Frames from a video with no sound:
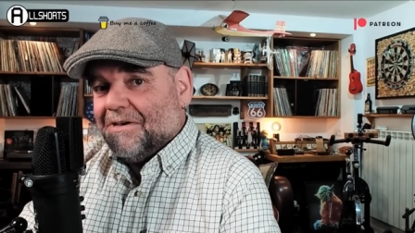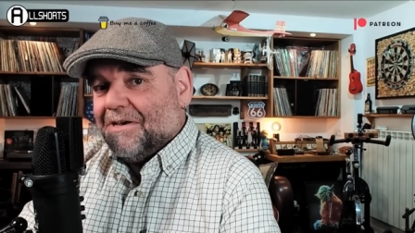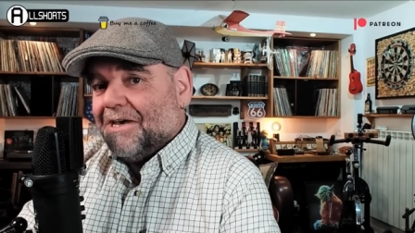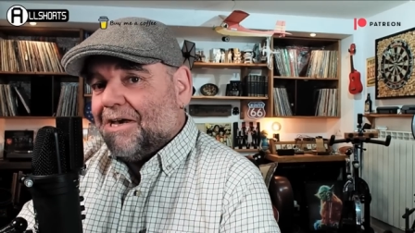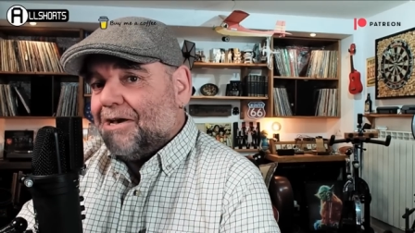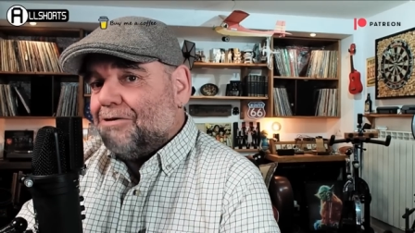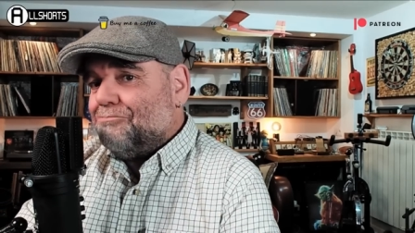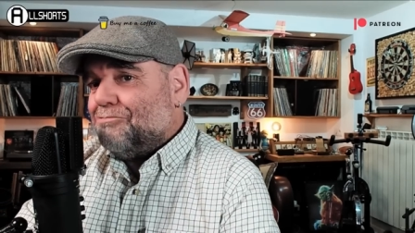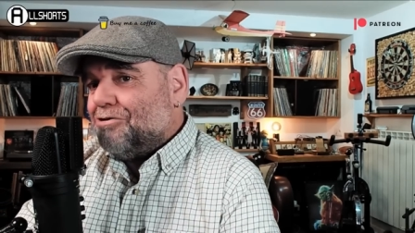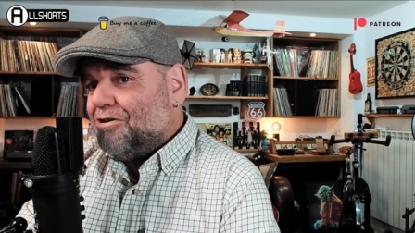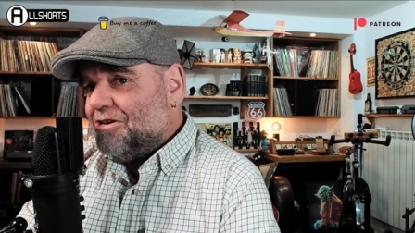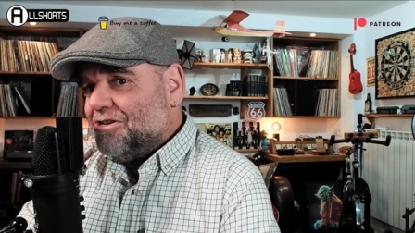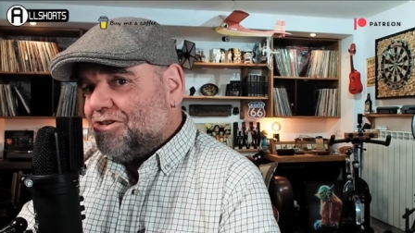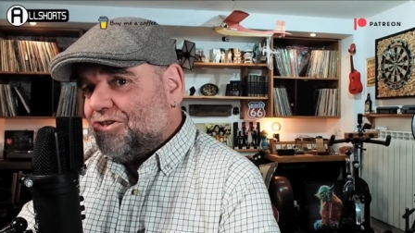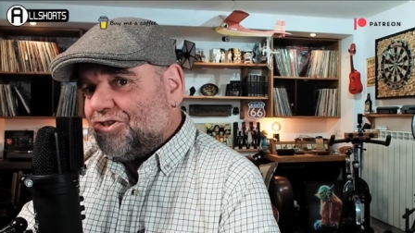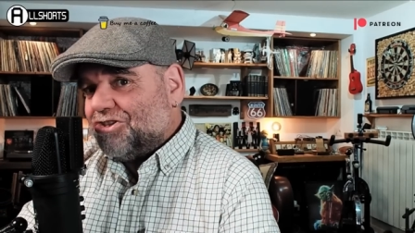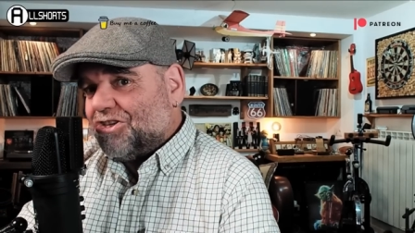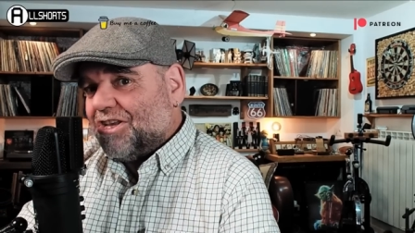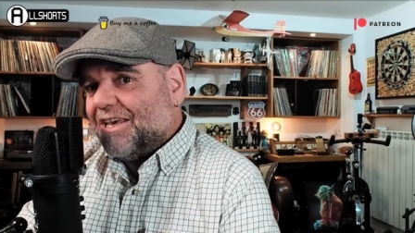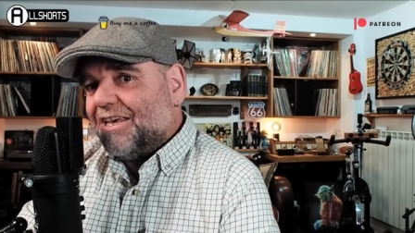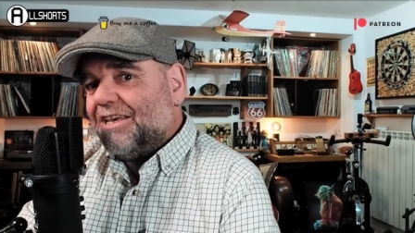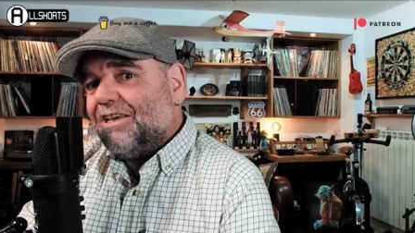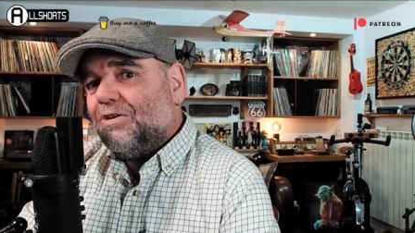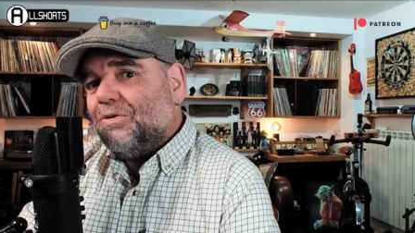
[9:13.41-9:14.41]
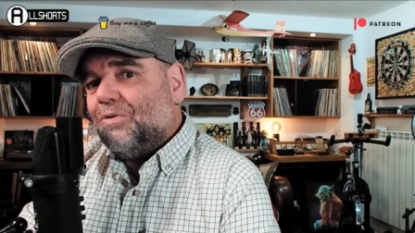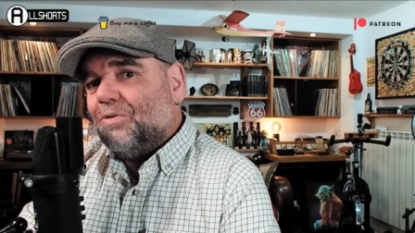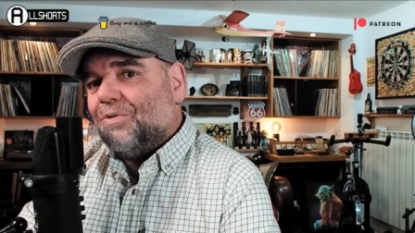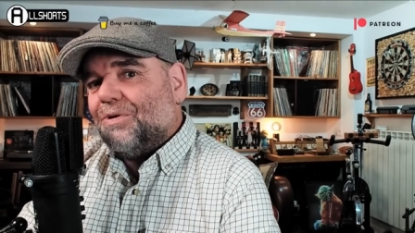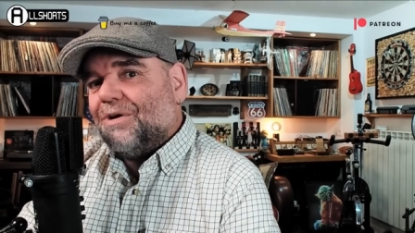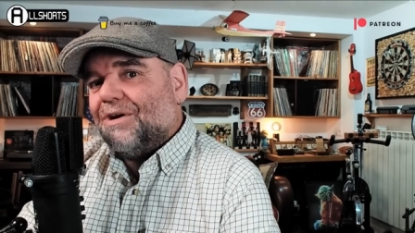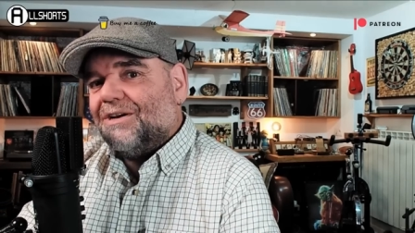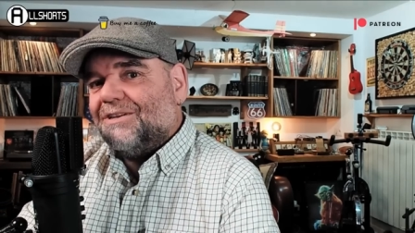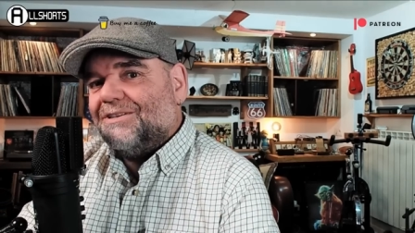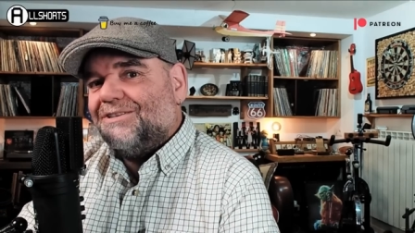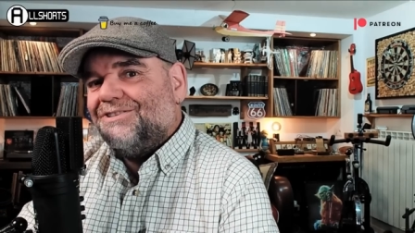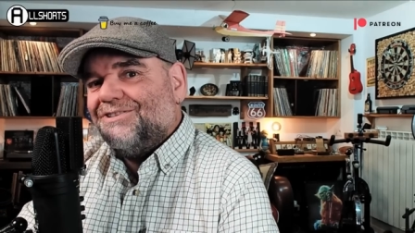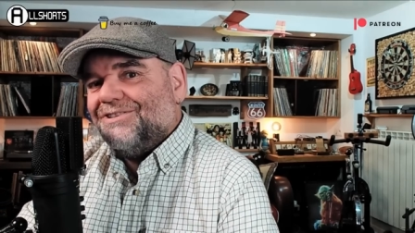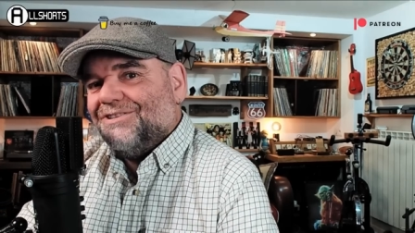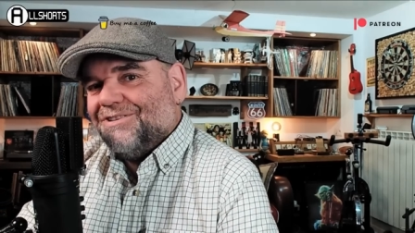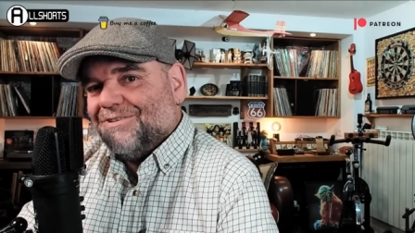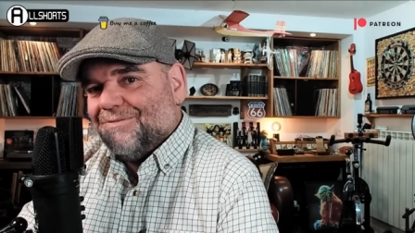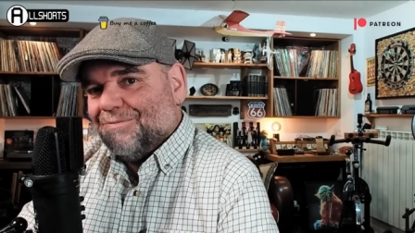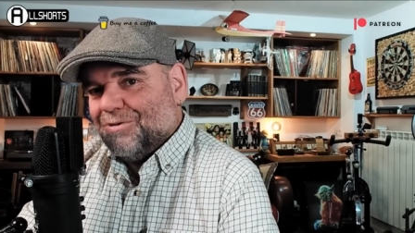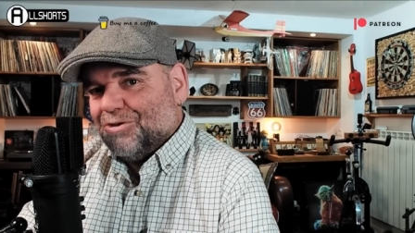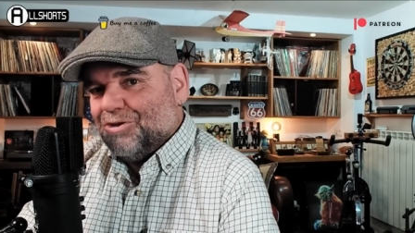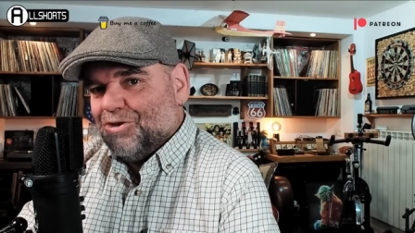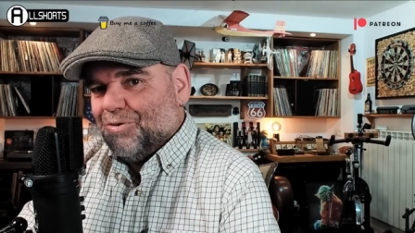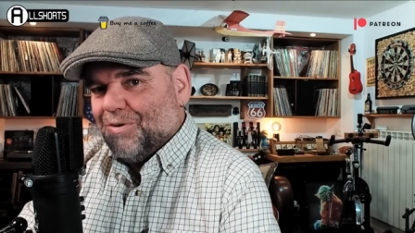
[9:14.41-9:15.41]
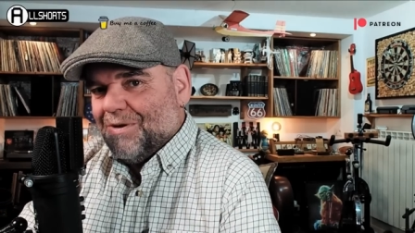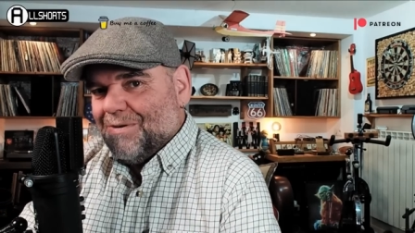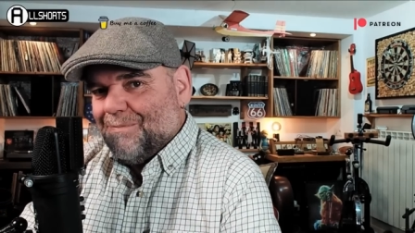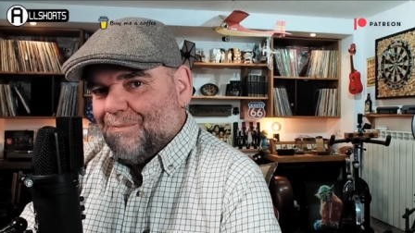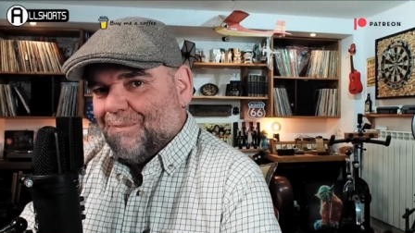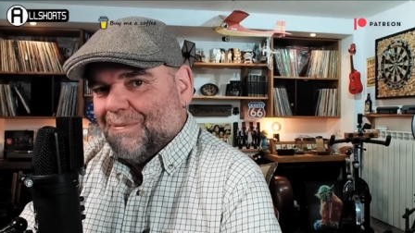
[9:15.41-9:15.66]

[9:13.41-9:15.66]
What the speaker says: and reinstate one between